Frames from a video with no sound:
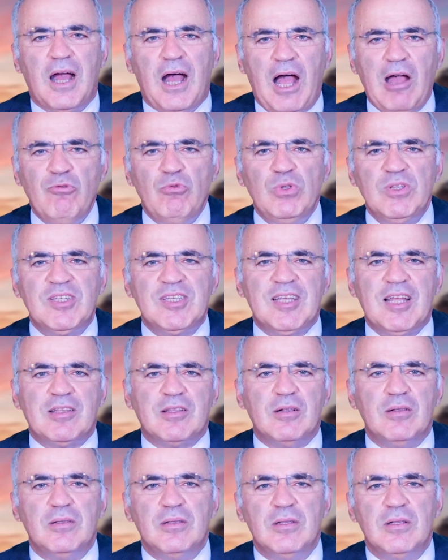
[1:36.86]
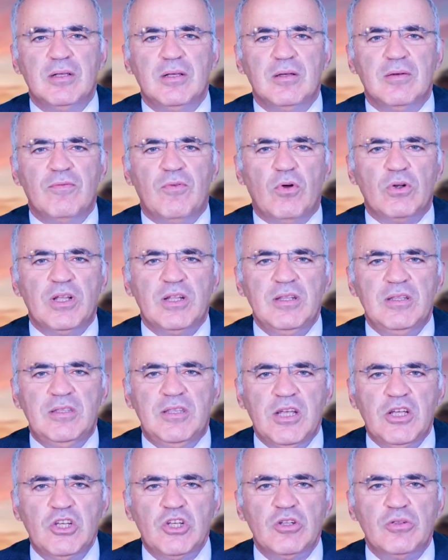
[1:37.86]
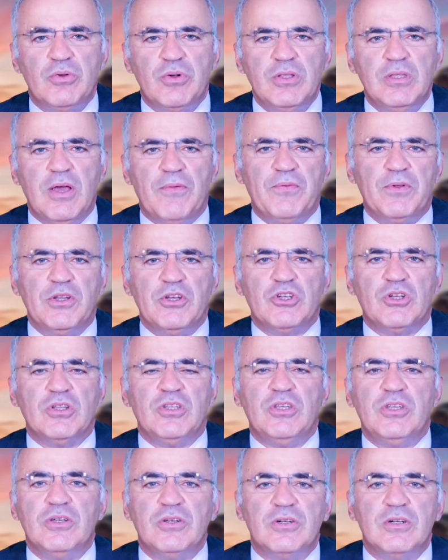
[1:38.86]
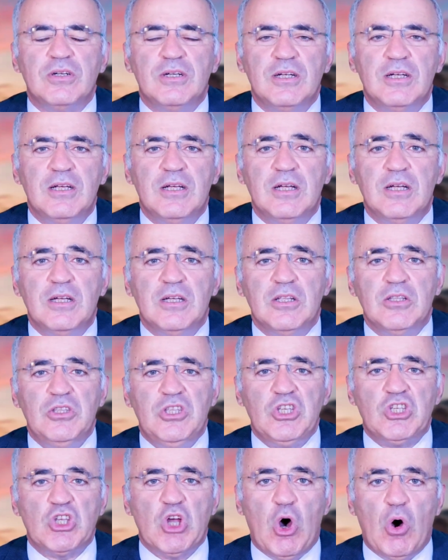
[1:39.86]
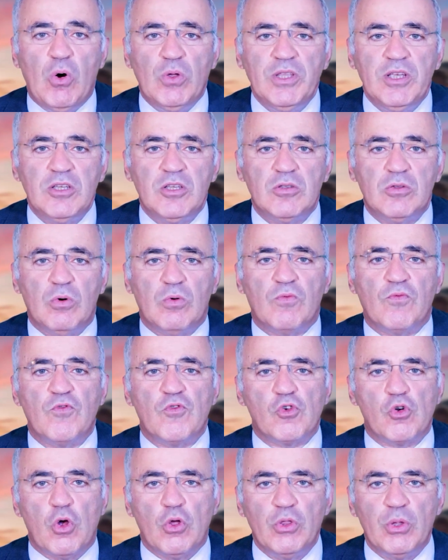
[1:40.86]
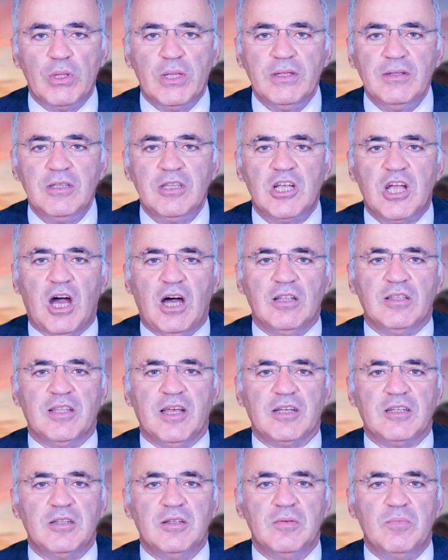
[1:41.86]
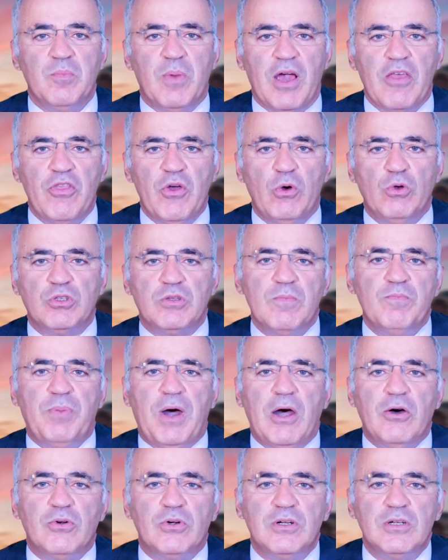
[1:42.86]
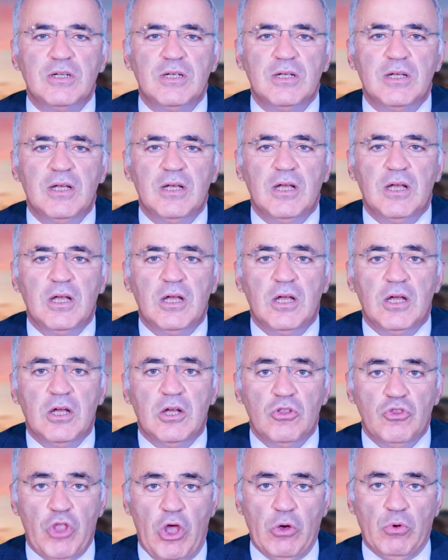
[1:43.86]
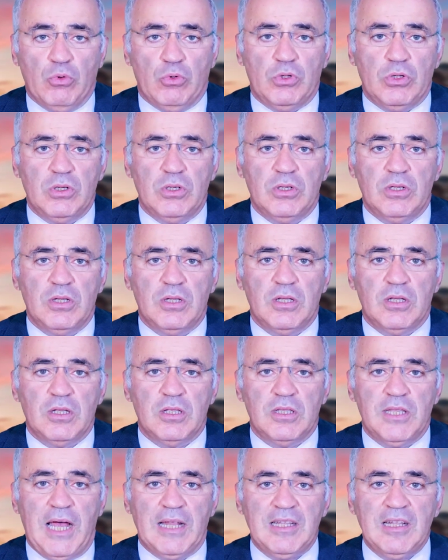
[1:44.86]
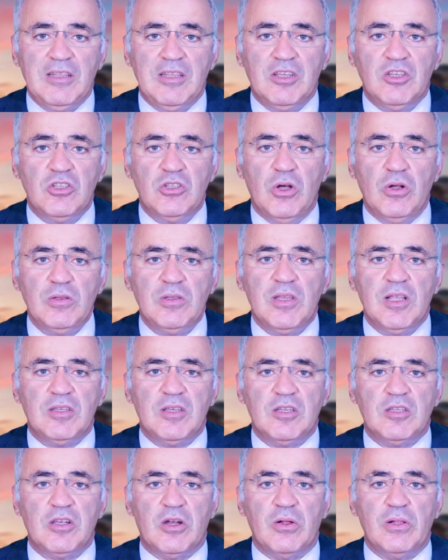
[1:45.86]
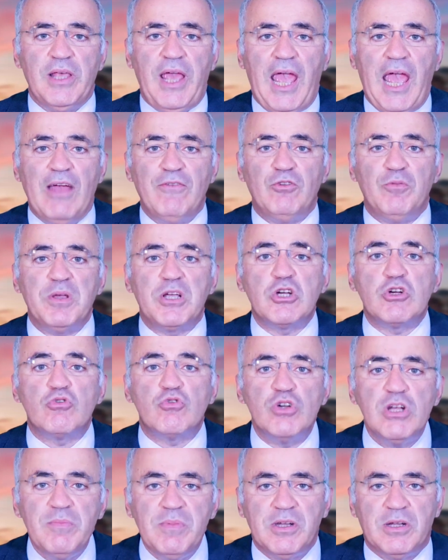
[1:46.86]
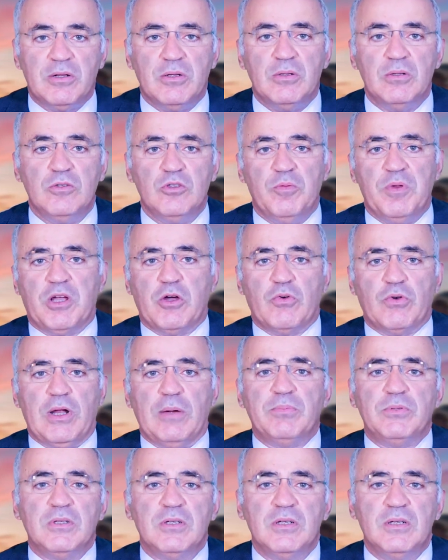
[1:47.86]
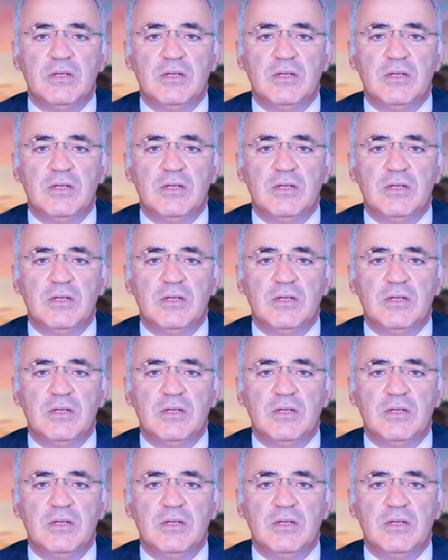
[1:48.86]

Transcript: I will settle for the dictionary definition here: dishonest or fraudulent conduct by those in power. Note that it does not necessarily have to be criminal to be corrupt.